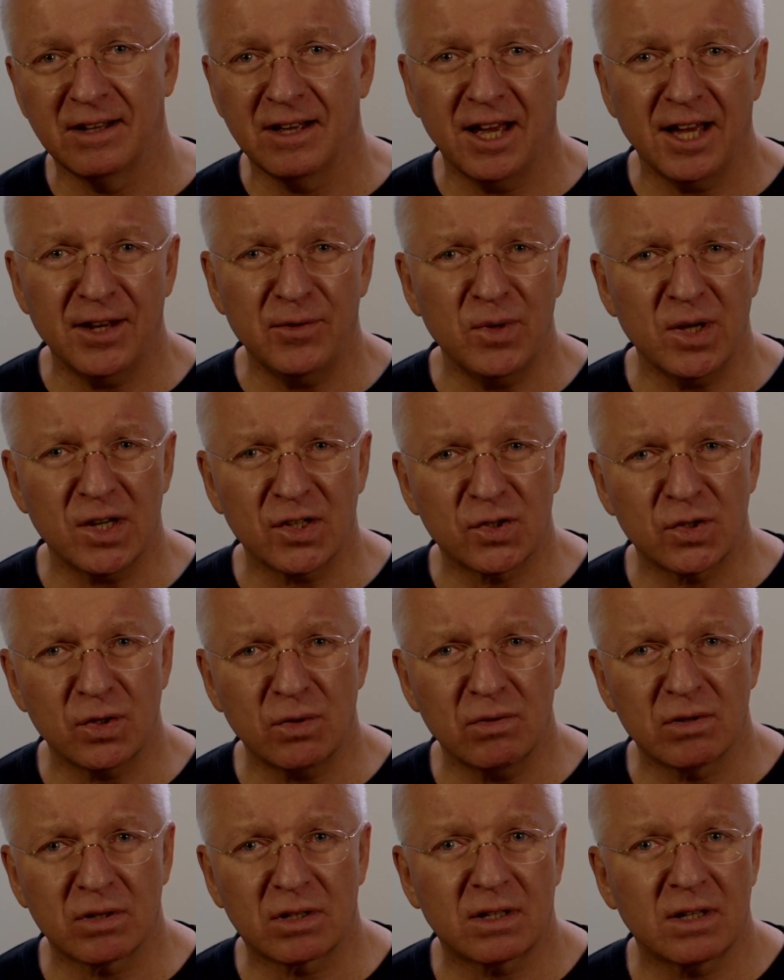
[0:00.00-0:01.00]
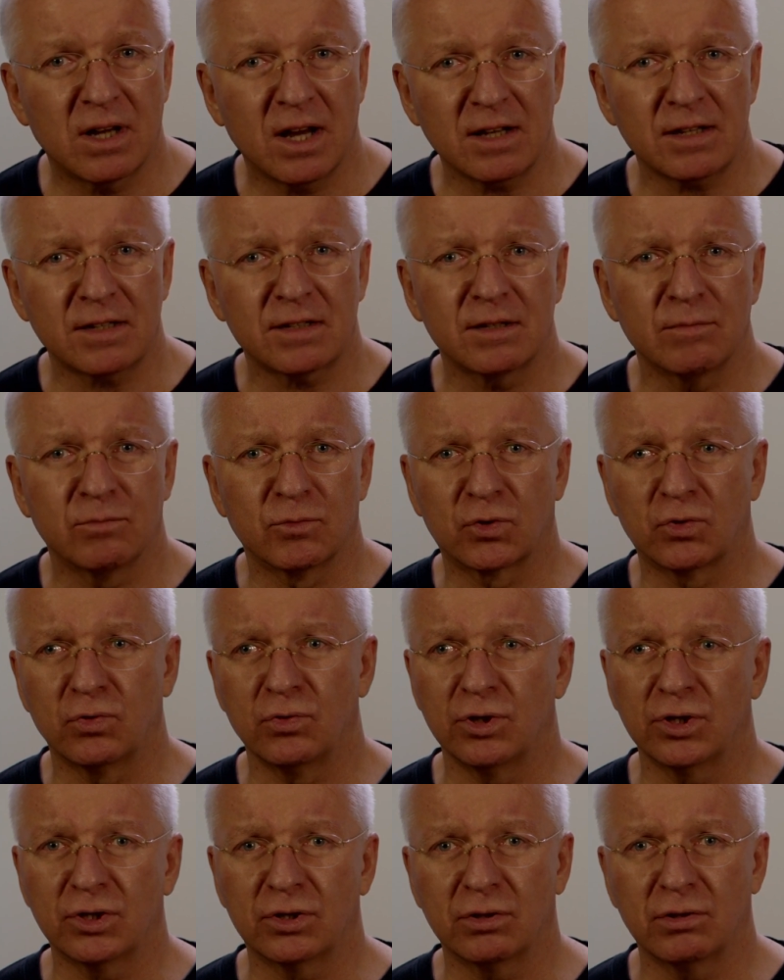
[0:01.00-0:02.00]
And we are so accustomed to
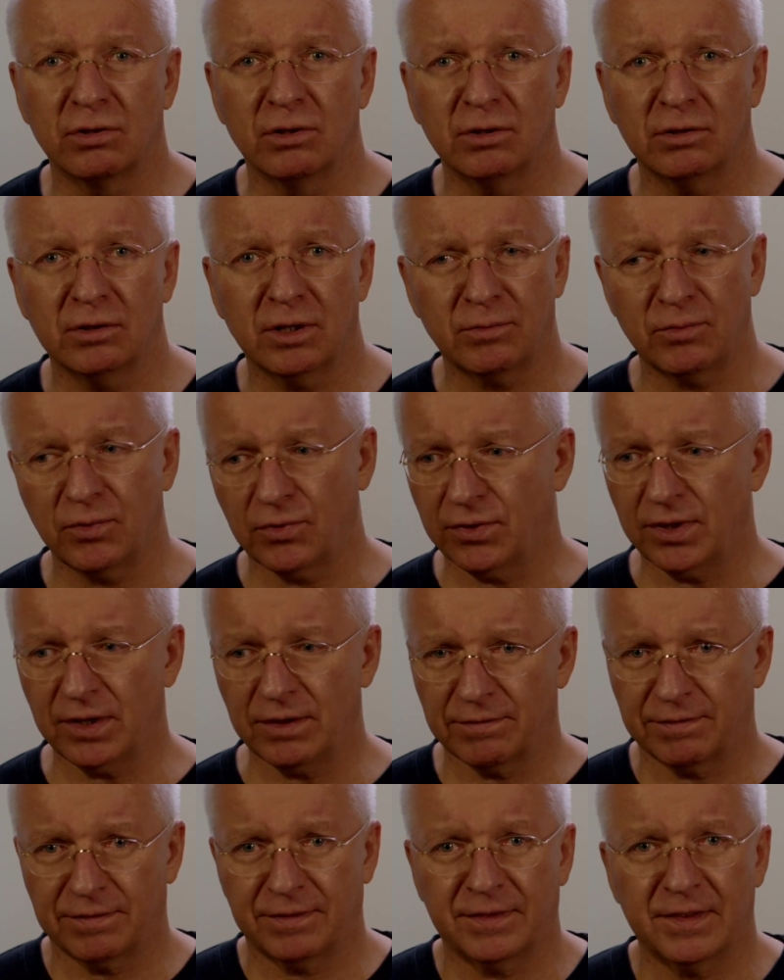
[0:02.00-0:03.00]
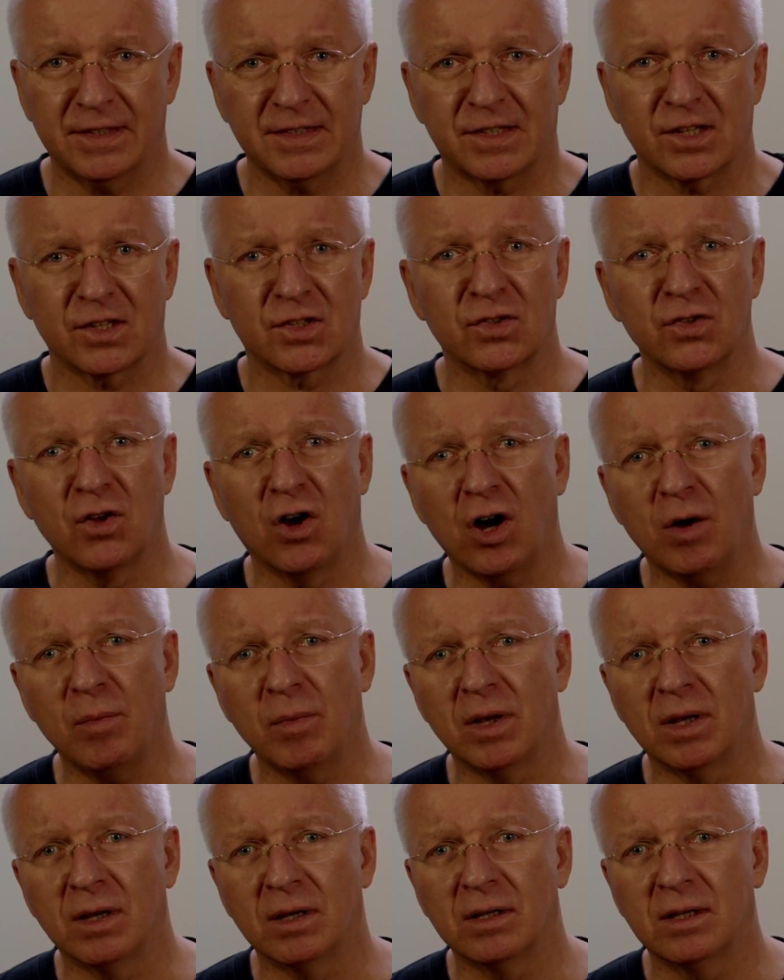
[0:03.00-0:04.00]
it that we think this is
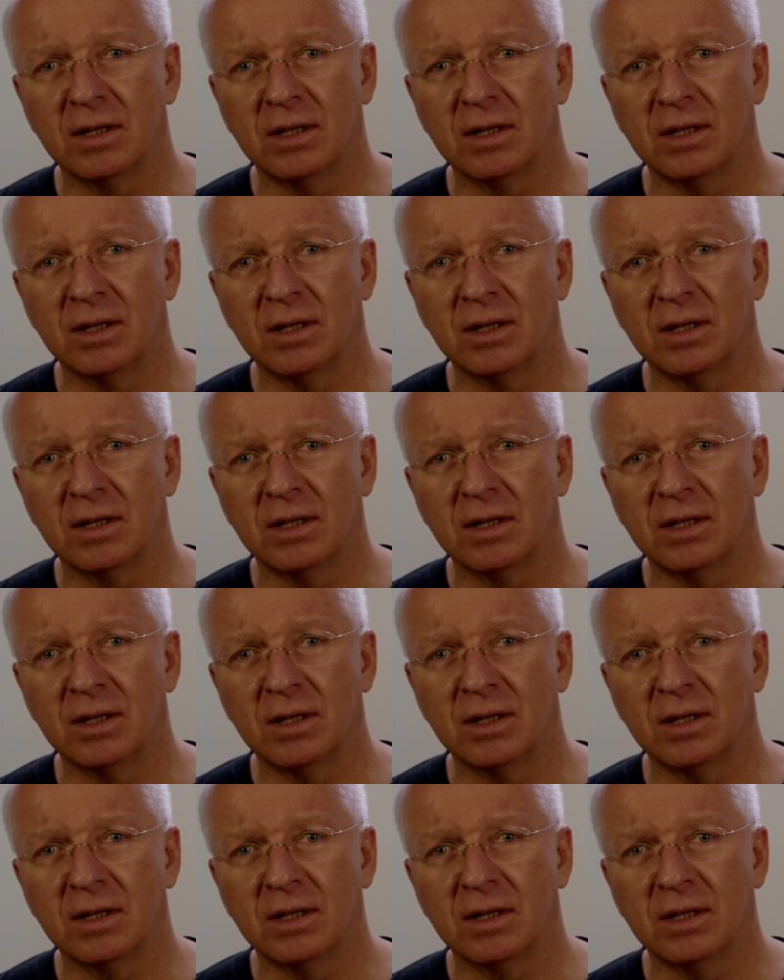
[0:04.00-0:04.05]
normal.